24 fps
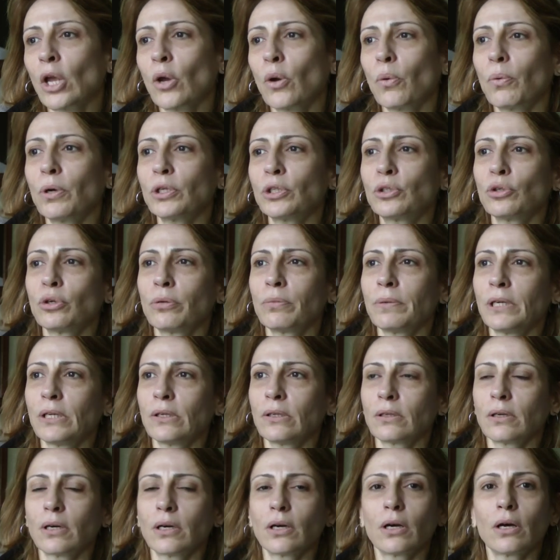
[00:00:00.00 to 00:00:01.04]
What do you
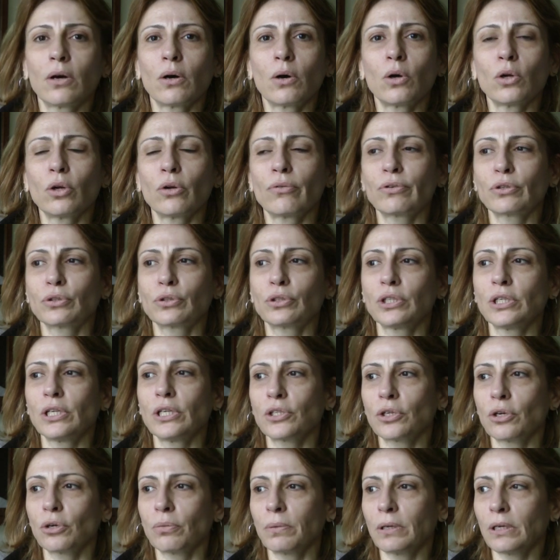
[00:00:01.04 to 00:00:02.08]
mean, all over
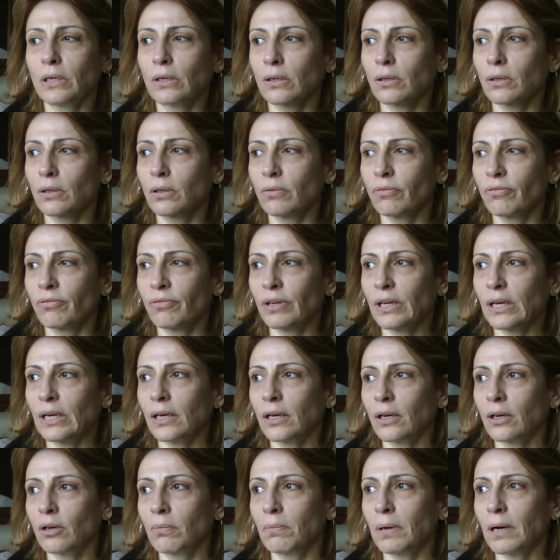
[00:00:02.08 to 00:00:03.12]
Tunisia? You mean the
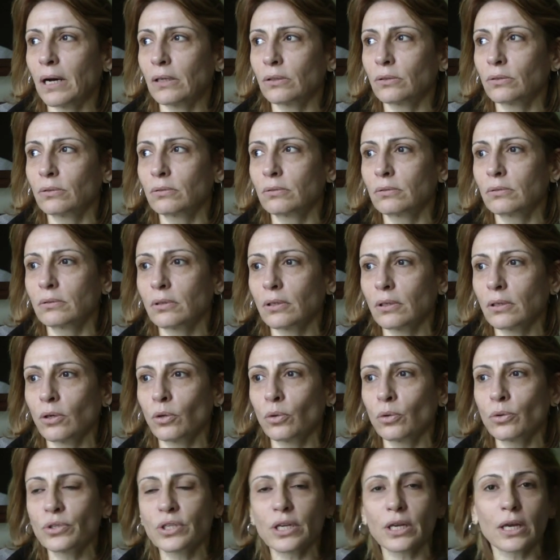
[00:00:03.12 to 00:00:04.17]
feeling about
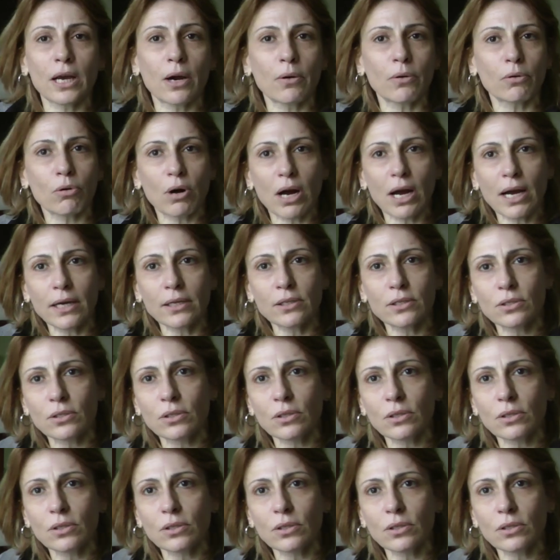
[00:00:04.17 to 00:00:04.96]
losing our rights?